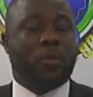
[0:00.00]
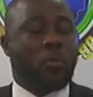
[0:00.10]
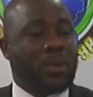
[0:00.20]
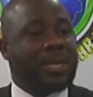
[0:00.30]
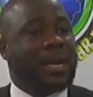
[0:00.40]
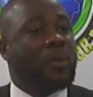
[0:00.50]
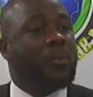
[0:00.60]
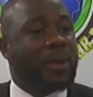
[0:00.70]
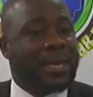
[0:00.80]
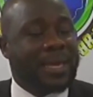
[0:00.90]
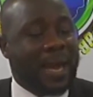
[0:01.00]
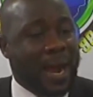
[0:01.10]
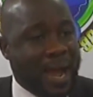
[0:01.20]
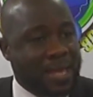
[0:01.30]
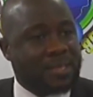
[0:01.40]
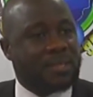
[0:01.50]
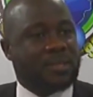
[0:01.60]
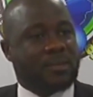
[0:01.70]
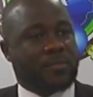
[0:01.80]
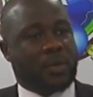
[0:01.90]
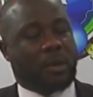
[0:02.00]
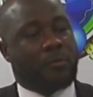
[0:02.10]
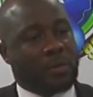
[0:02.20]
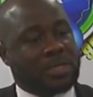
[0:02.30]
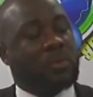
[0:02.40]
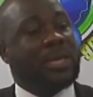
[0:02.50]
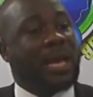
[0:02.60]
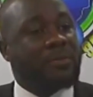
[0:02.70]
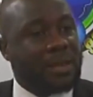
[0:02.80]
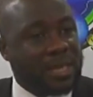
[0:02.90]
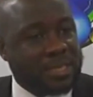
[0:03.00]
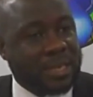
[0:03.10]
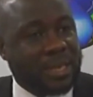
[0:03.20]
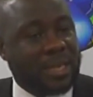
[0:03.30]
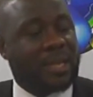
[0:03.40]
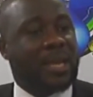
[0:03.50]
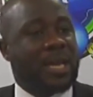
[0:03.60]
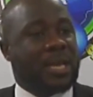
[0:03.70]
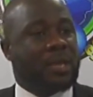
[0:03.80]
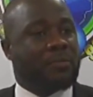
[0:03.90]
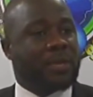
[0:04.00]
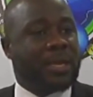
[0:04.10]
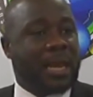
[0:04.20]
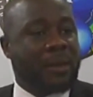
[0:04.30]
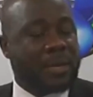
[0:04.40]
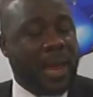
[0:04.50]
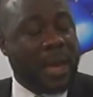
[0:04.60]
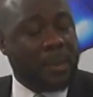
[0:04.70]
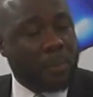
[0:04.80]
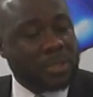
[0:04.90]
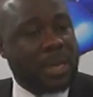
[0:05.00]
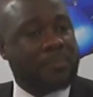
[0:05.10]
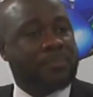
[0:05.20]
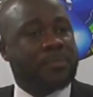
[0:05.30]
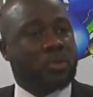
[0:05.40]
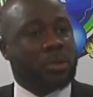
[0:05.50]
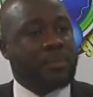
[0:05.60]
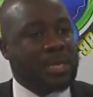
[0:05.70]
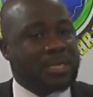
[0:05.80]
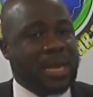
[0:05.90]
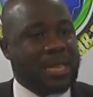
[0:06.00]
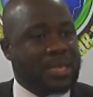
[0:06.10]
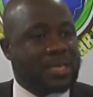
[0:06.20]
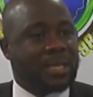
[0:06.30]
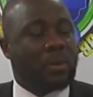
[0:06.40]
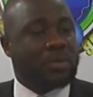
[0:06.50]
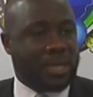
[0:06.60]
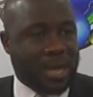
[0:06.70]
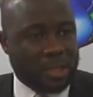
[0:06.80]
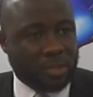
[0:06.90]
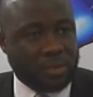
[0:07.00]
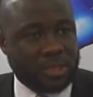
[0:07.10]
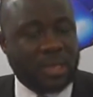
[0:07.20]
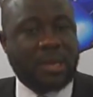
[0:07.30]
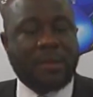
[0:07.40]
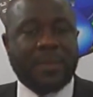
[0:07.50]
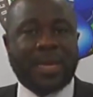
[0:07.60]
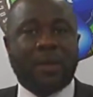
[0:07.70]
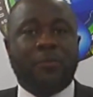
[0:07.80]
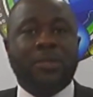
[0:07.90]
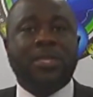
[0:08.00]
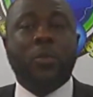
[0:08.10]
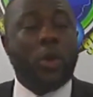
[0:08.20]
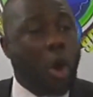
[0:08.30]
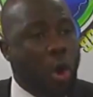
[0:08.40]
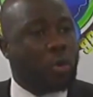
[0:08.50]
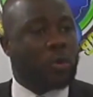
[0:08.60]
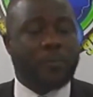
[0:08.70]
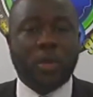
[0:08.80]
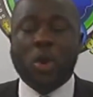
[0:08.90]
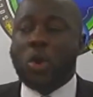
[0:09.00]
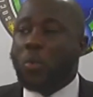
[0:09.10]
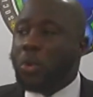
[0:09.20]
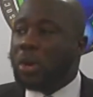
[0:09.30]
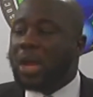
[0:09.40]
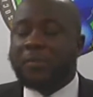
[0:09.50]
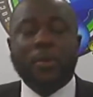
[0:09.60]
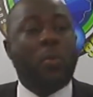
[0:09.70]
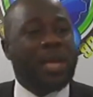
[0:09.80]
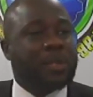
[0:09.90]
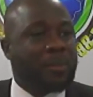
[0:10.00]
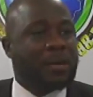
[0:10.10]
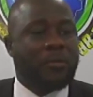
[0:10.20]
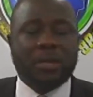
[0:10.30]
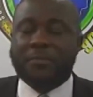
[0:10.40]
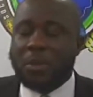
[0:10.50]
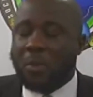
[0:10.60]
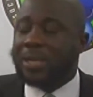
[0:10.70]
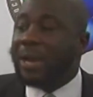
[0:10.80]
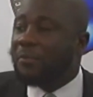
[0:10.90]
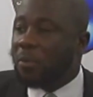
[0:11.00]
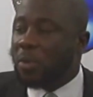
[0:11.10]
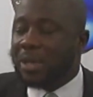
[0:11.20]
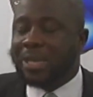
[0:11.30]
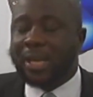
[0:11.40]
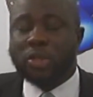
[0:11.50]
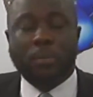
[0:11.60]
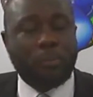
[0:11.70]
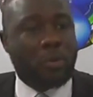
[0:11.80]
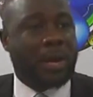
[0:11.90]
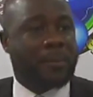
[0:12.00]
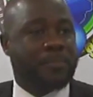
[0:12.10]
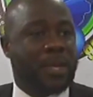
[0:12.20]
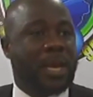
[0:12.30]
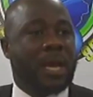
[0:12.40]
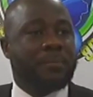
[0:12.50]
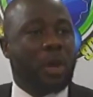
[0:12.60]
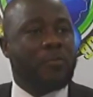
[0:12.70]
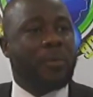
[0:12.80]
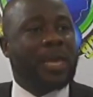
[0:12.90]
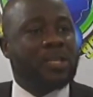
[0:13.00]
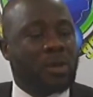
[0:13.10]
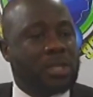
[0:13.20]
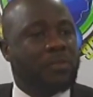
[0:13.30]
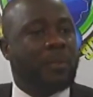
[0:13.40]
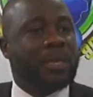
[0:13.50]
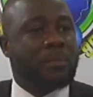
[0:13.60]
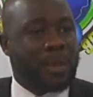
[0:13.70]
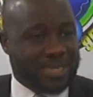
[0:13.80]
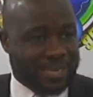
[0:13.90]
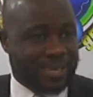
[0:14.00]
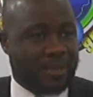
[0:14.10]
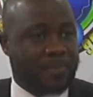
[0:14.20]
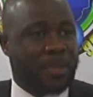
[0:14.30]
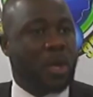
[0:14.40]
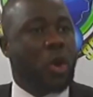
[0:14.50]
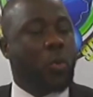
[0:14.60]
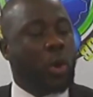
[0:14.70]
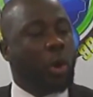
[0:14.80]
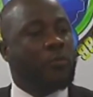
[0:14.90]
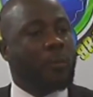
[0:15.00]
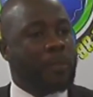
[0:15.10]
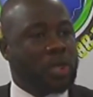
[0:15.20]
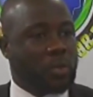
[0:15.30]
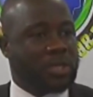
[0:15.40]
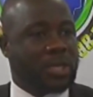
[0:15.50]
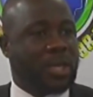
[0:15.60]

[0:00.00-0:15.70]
when and how it arise, obviously we say evidence then if they report them to the ministry, I think they will take actions. And I feel we all get to be watchman for the free quality education program. Because for make it succeed, for make it better, we all for make sure